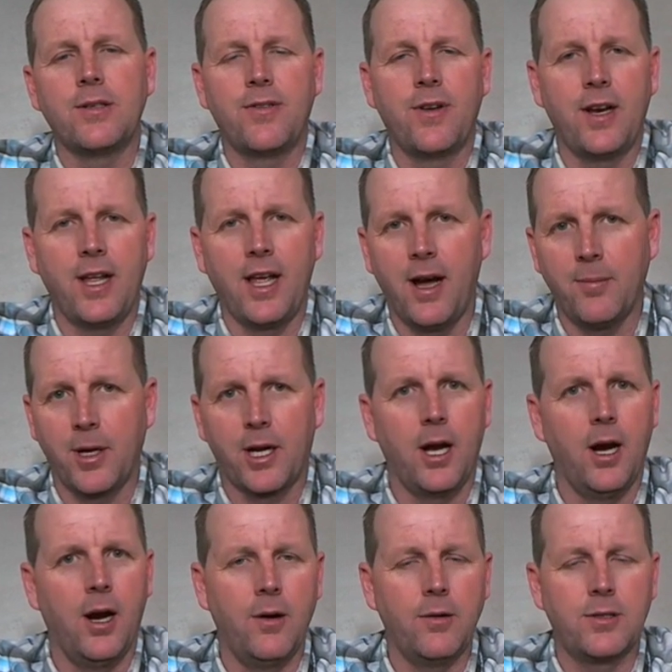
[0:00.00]
It's funny how I'm a
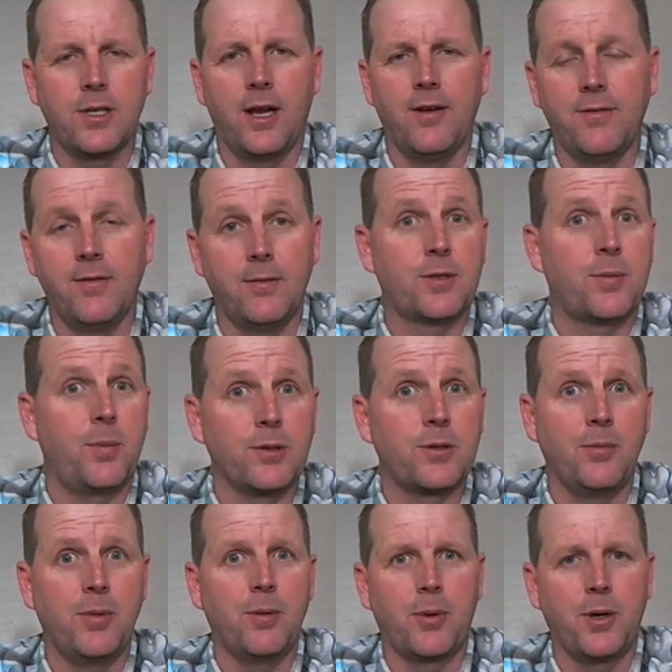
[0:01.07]
coach, and I'm
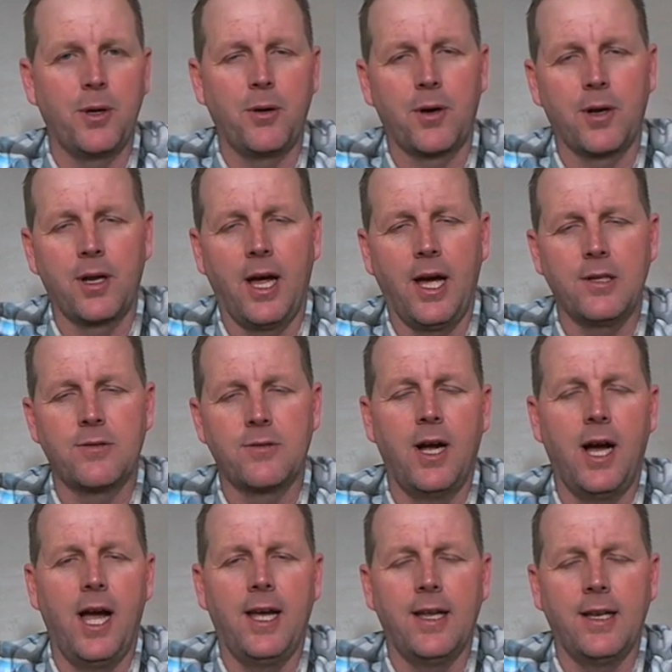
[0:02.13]
supposed to be pretty organized,
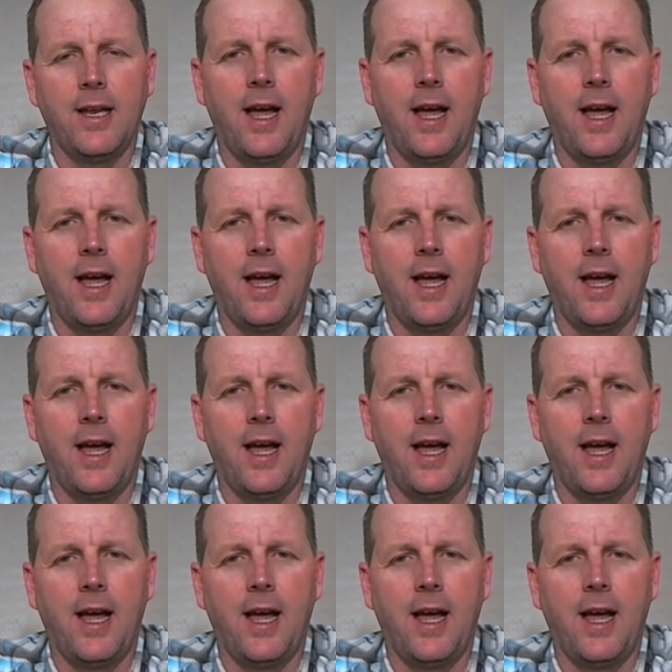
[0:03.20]
right,